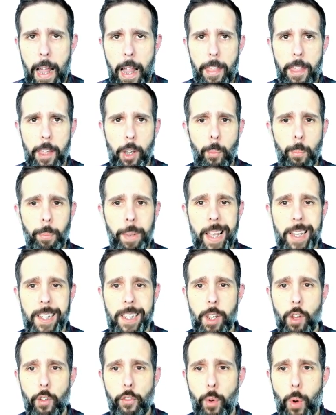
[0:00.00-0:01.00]
The
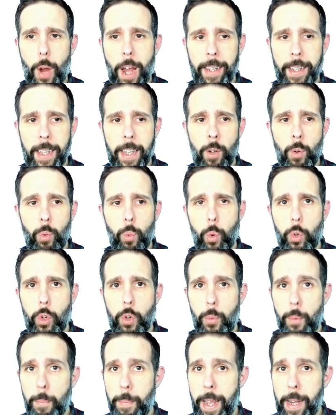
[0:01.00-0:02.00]
complexity of ranking would
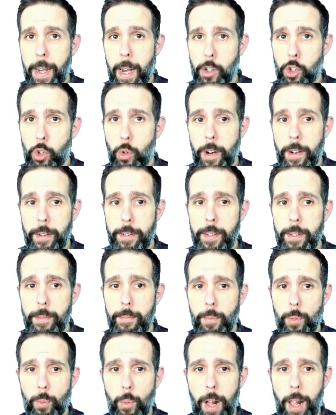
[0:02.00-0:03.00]
remain n-squared,
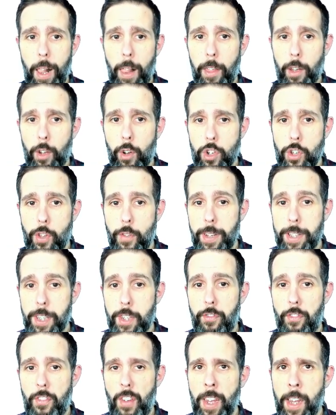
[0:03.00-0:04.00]
while the cost of each
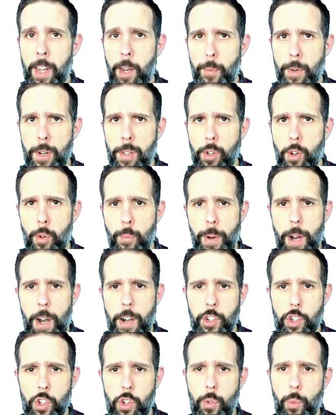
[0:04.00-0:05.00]
fingerprint
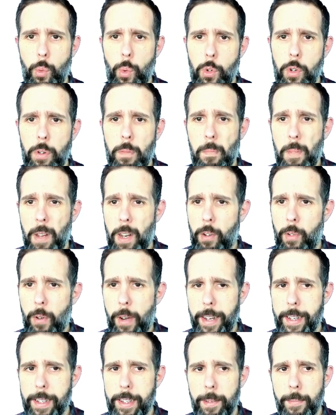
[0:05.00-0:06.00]
comparison would
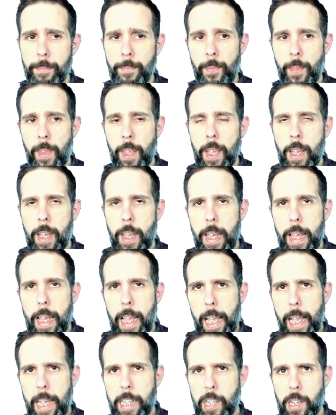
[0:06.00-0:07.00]
increase.
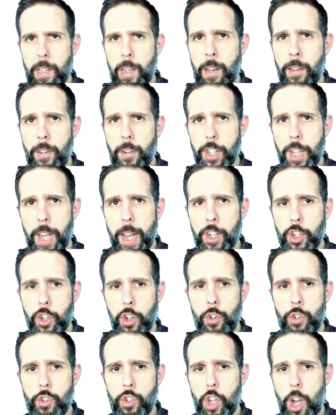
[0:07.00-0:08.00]
Certain
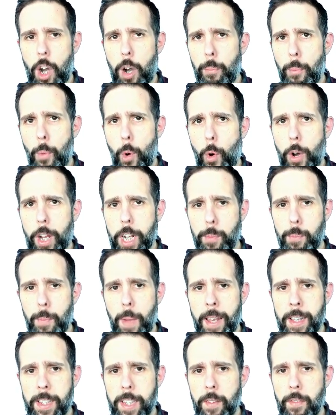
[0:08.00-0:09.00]
intersections are more
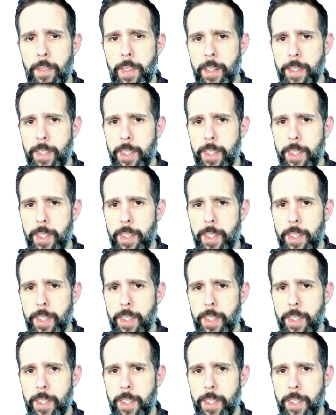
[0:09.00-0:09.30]
expensive than